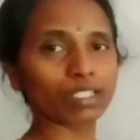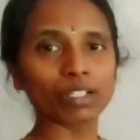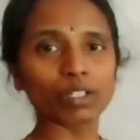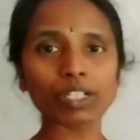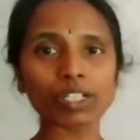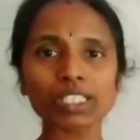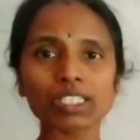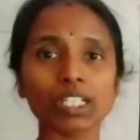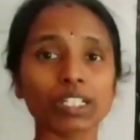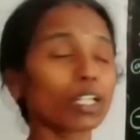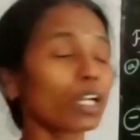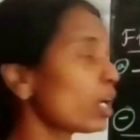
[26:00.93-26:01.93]
Okay
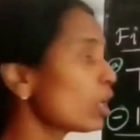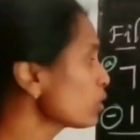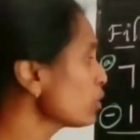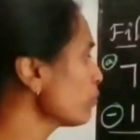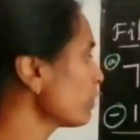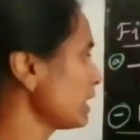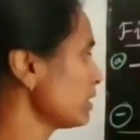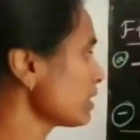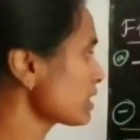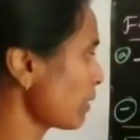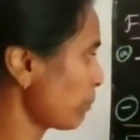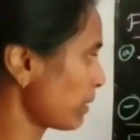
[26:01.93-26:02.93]
children, how to find the
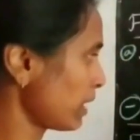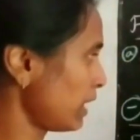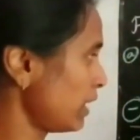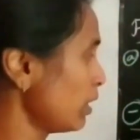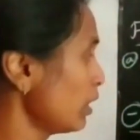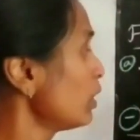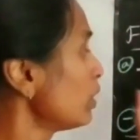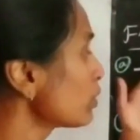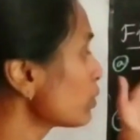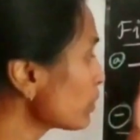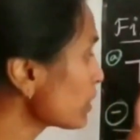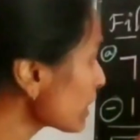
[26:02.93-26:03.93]
subtrahend?
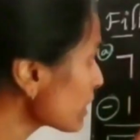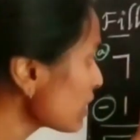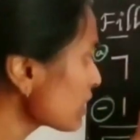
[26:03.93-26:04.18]
To get the